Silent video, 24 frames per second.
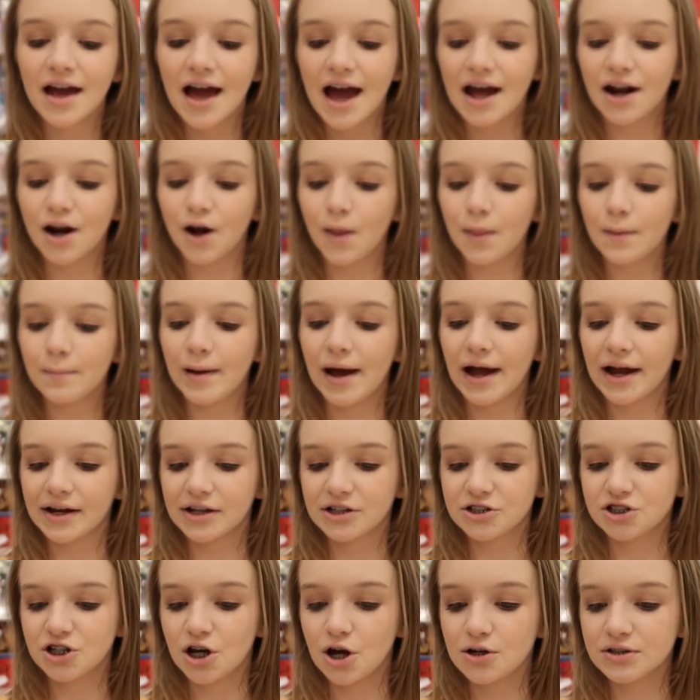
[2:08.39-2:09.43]
And on the back
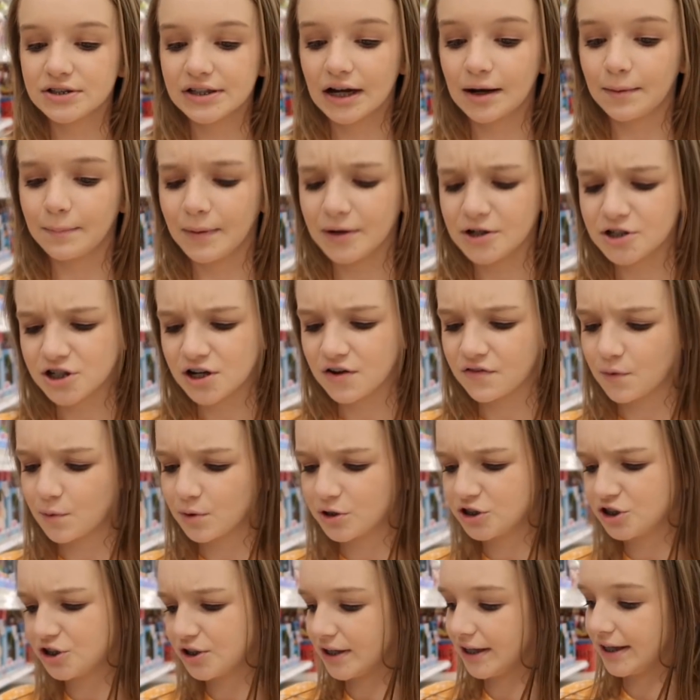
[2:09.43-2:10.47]
it shows like a bunch of different
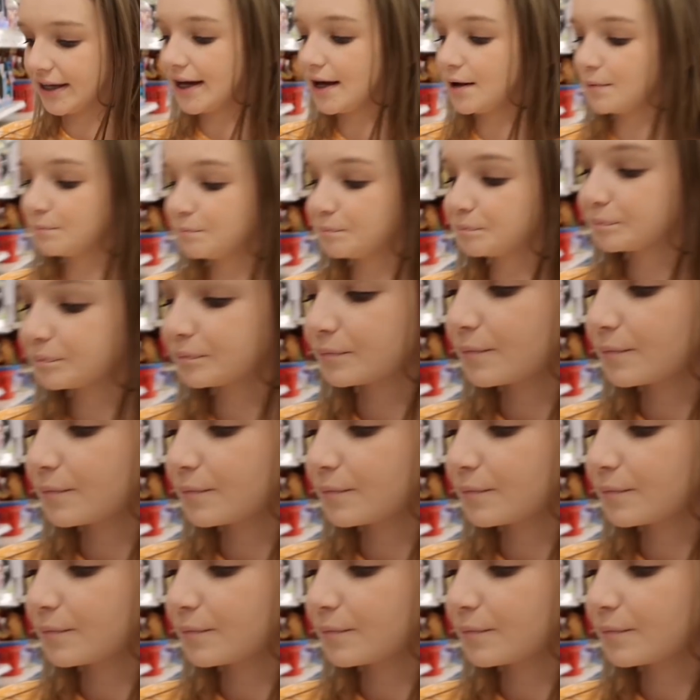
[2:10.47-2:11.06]
ones you can get.